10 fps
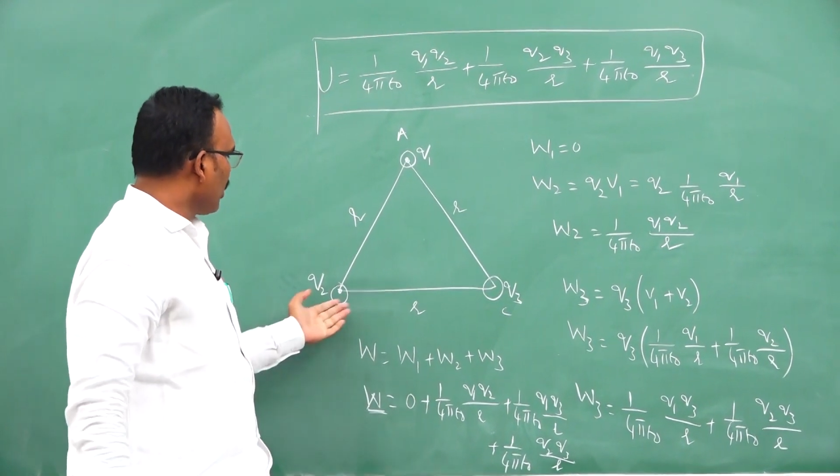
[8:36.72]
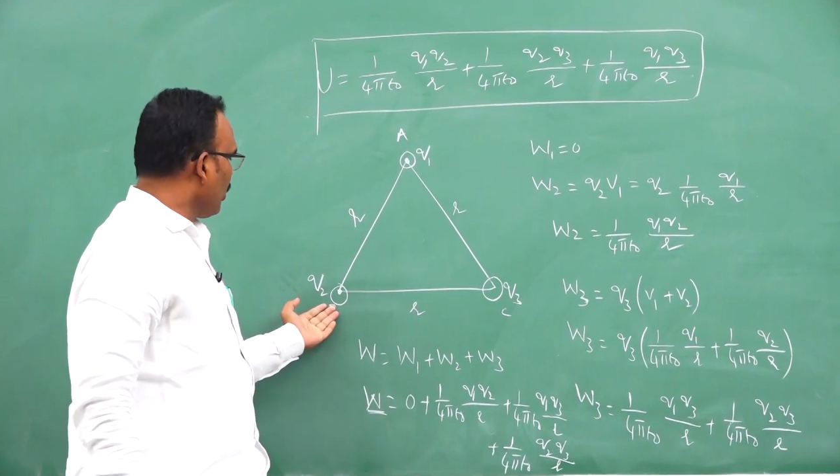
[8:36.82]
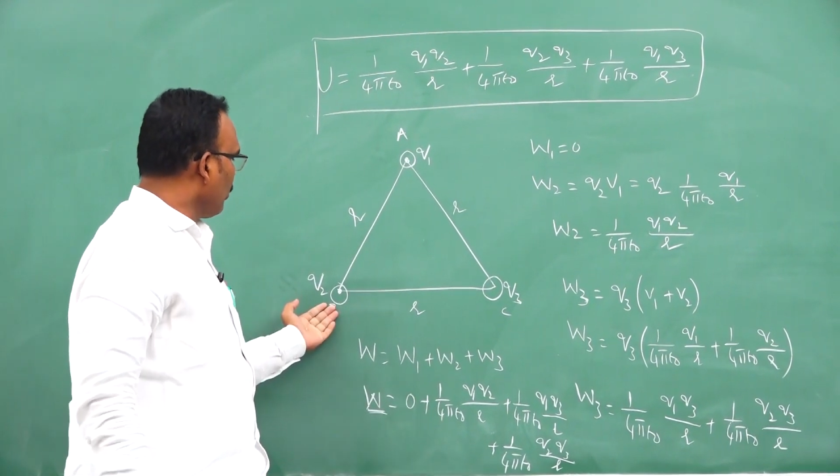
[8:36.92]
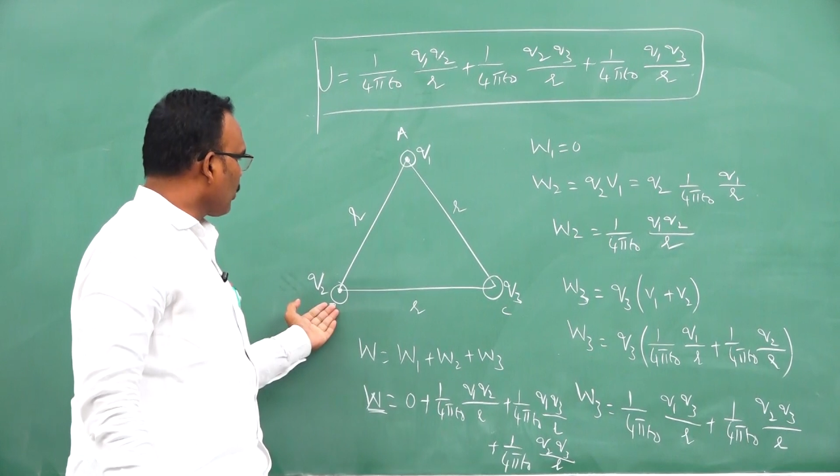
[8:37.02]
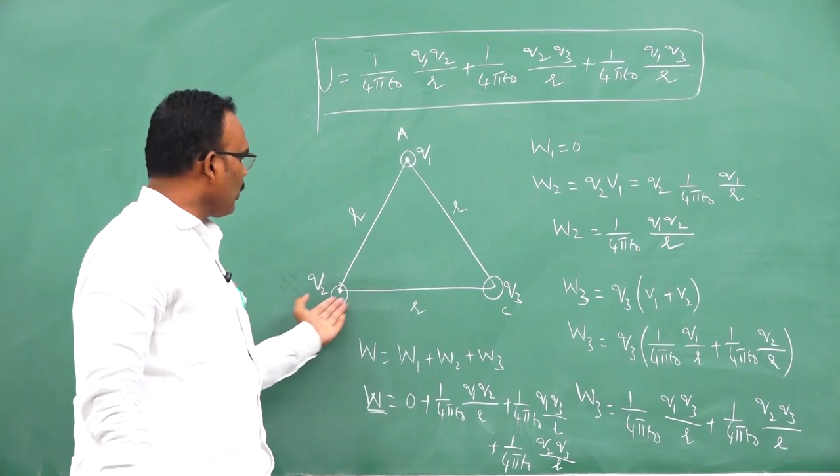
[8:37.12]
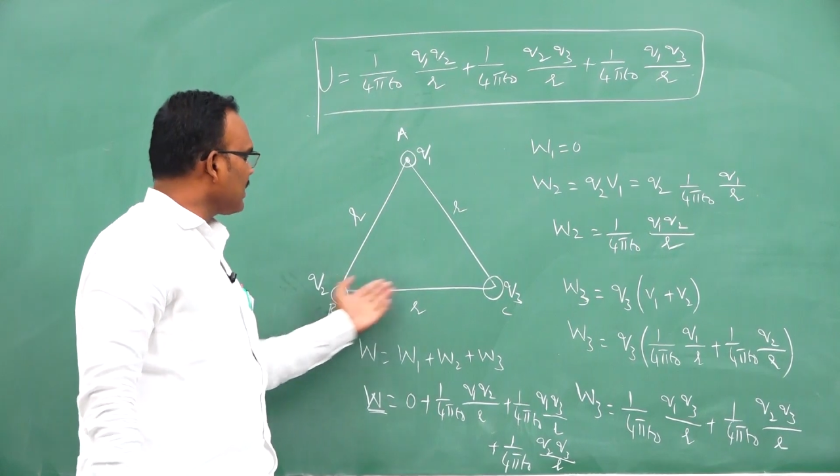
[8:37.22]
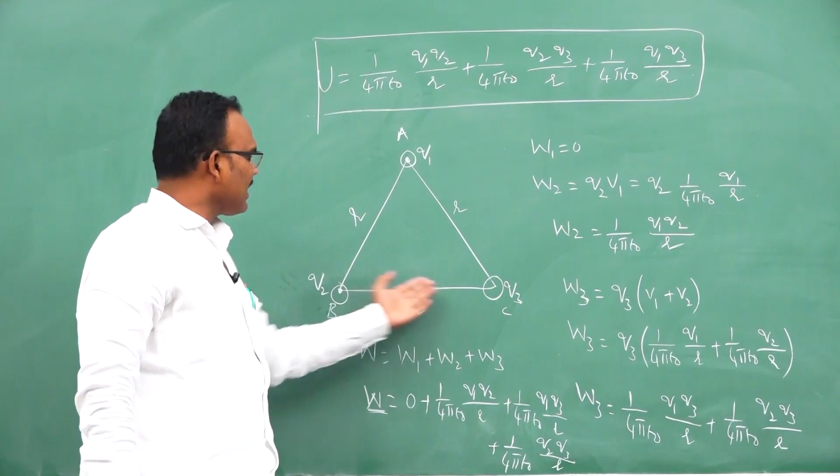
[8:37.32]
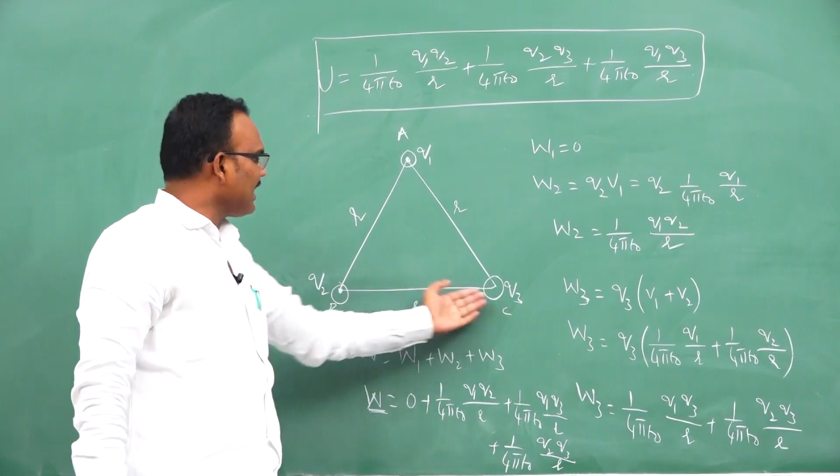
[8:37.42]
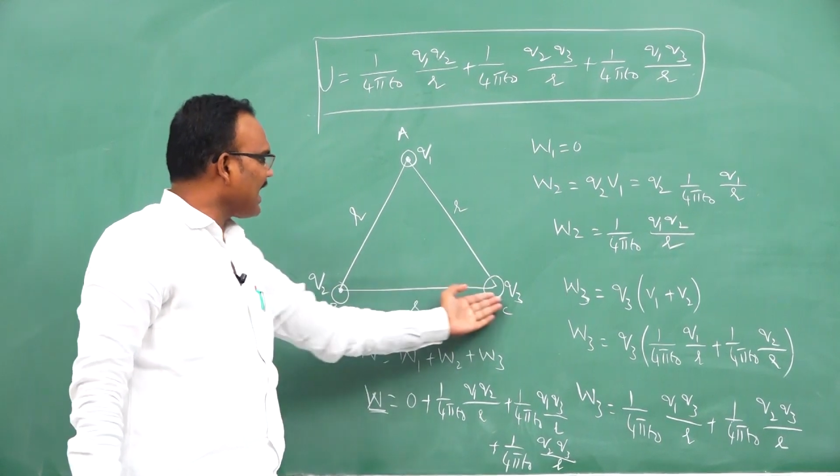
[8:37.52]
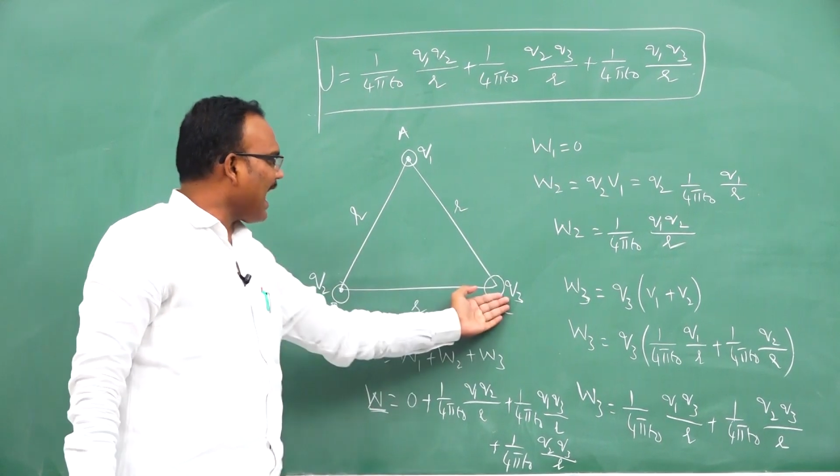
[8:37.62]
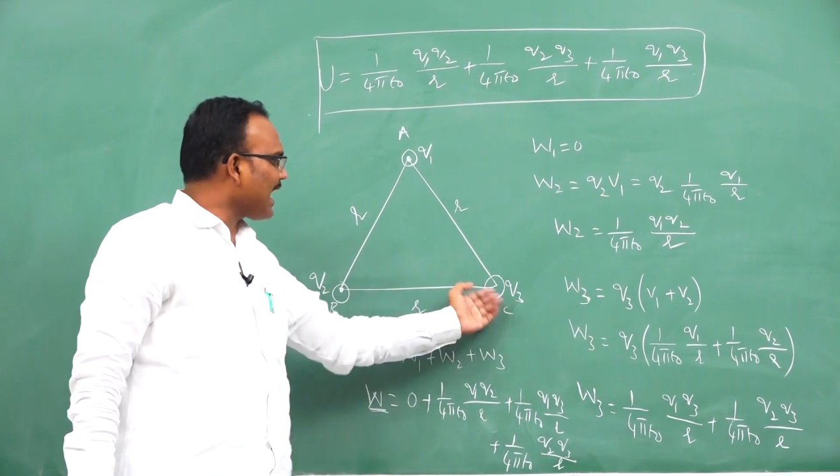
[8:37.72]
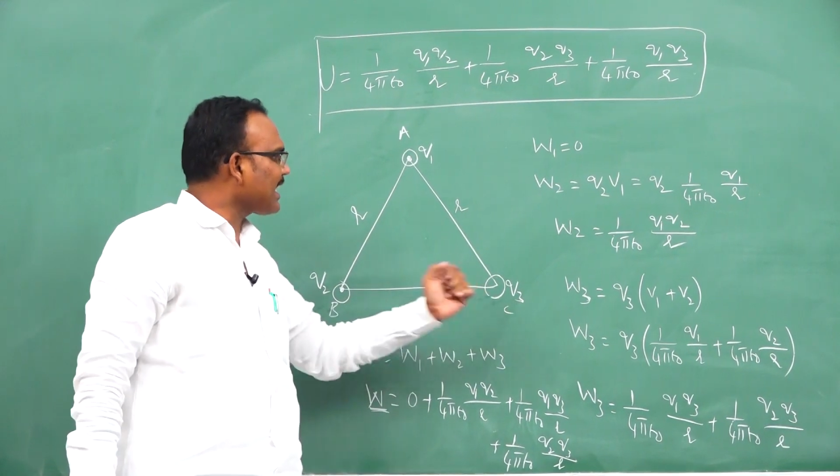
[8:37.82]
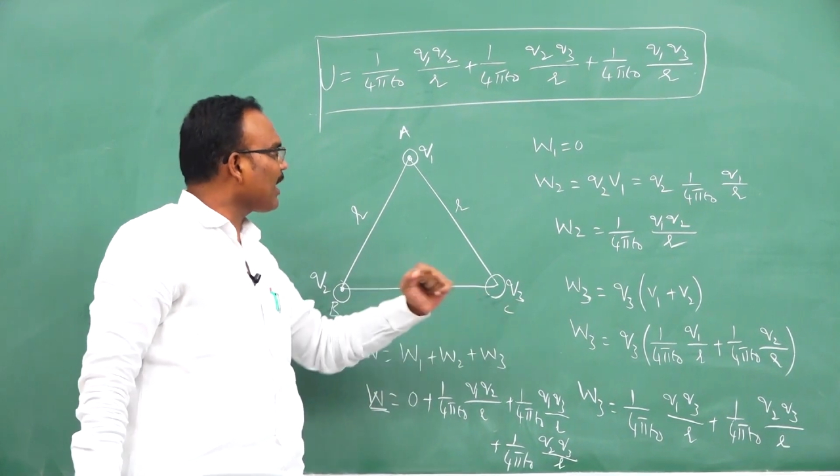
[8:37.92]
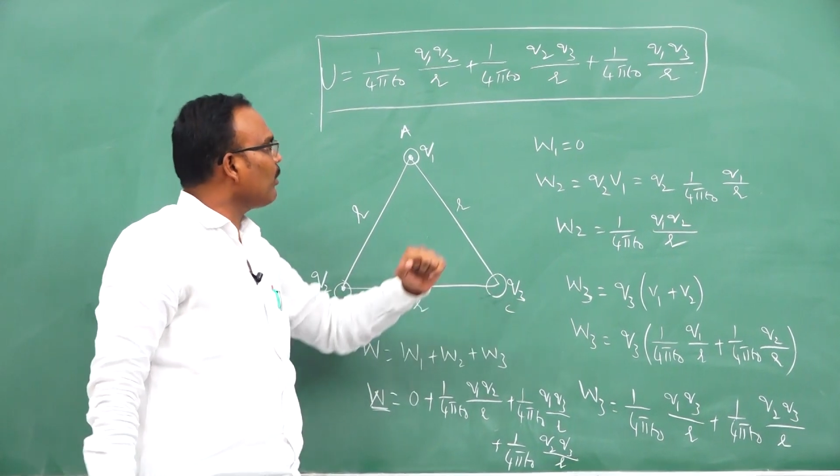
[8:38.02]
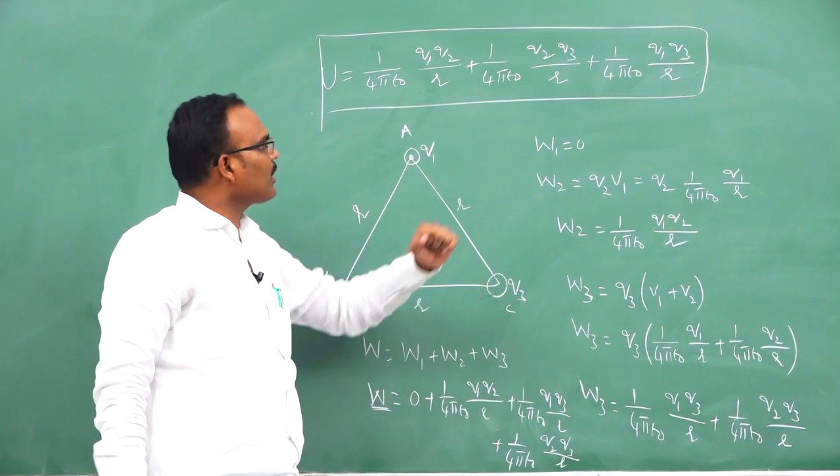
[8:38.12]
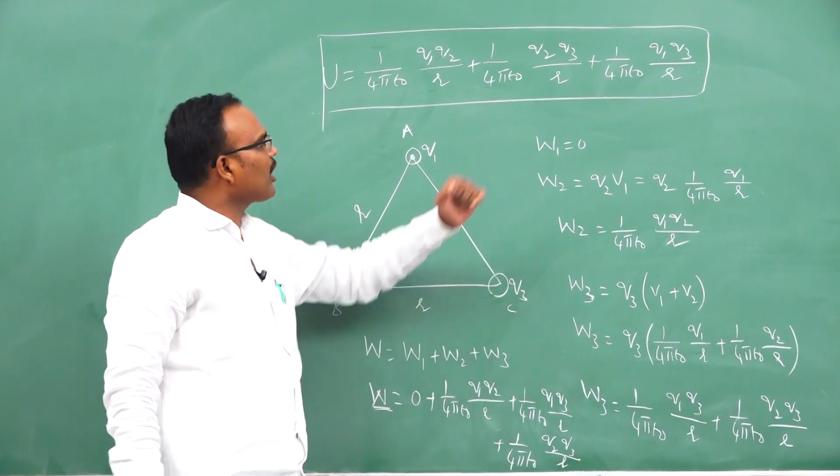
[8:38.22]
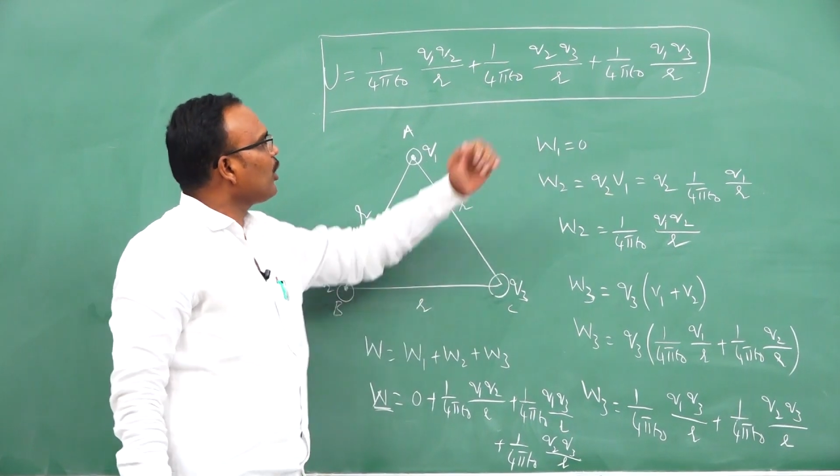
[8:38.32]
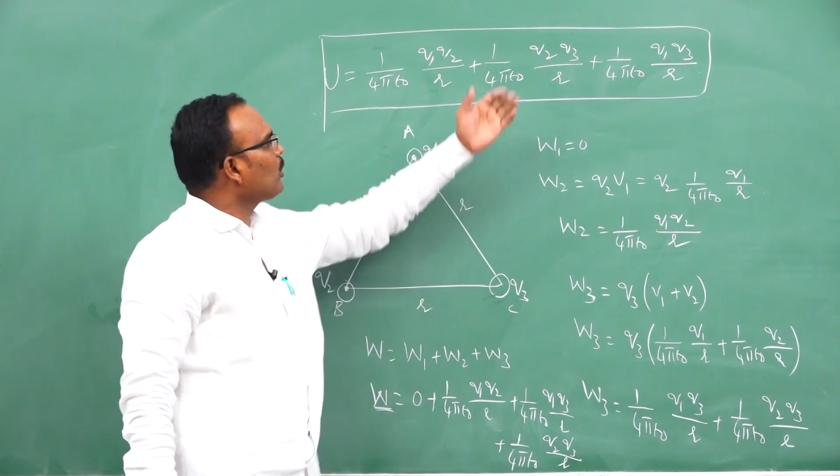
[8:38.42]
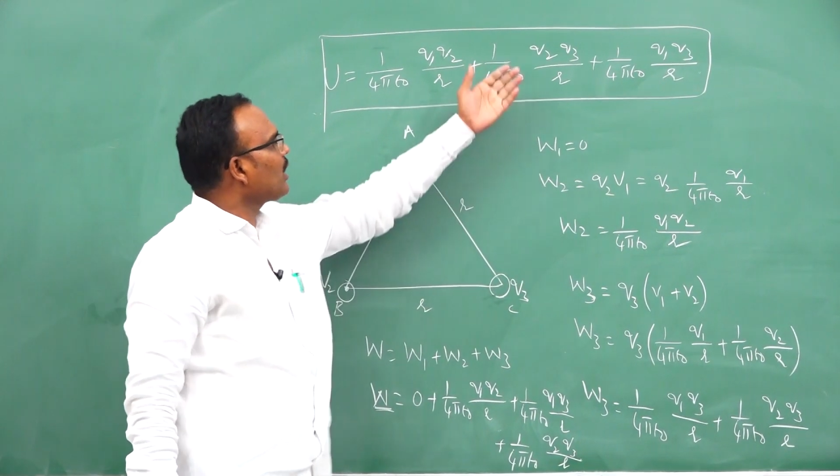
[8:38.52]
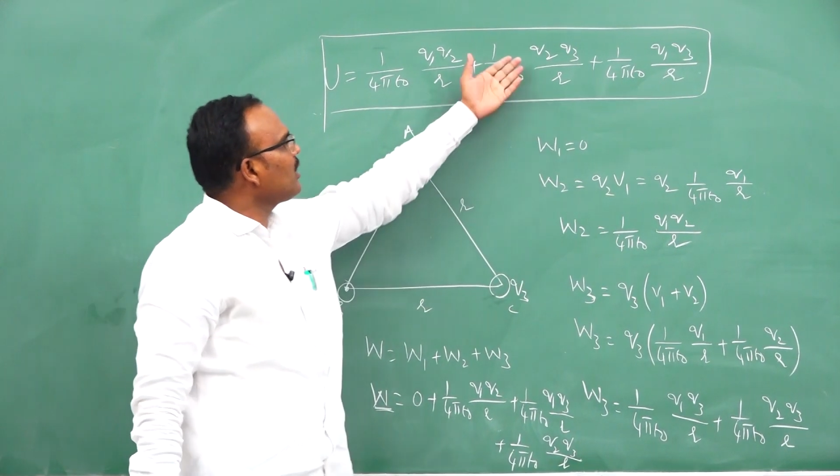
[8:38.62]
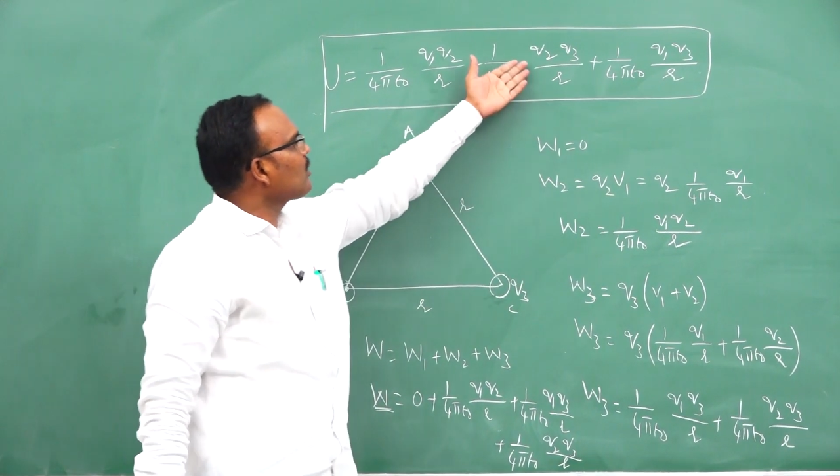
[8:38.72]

Q2 is interacting with Q3,